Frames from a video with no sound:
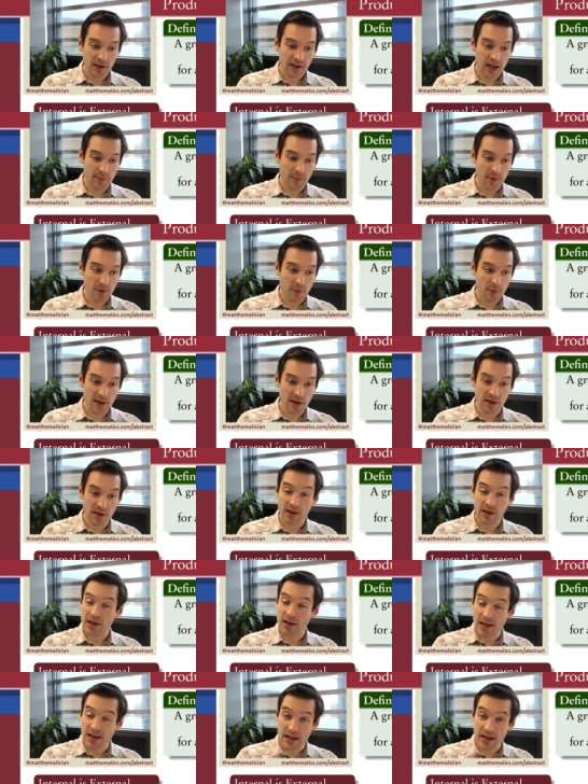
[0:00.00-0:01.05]
can be written
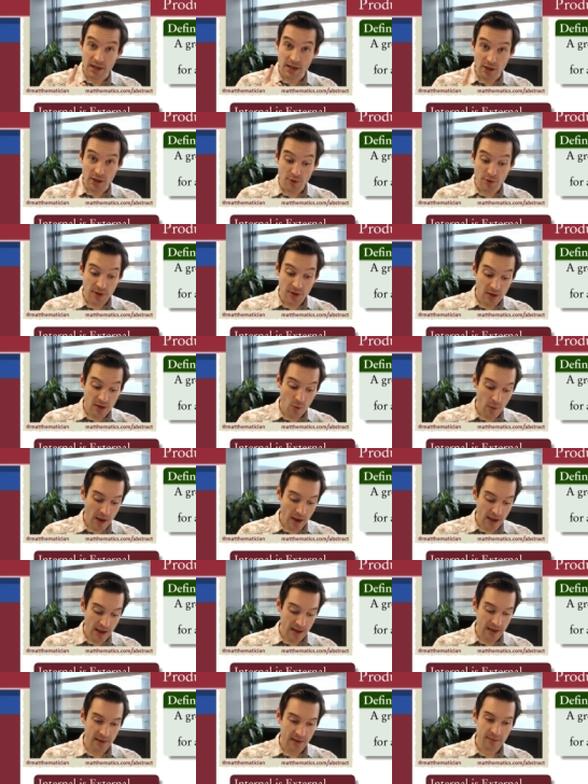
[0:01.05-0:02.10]
in a unique
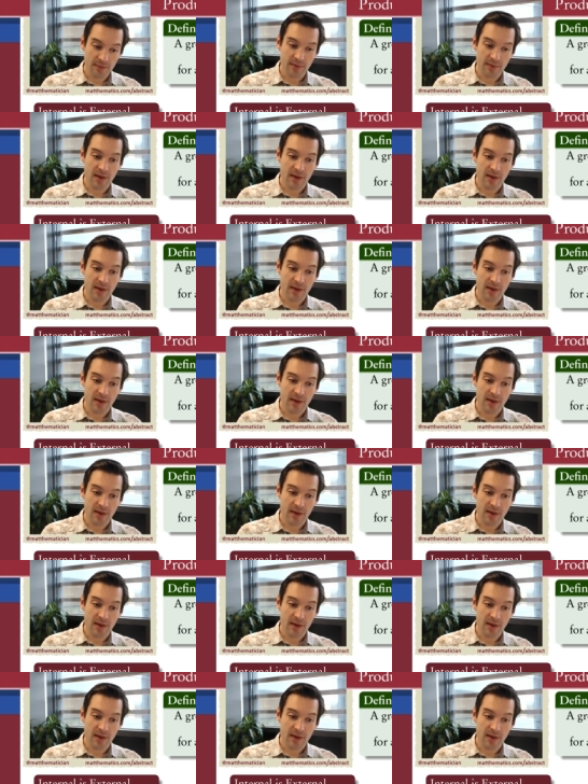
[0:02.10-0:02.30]
way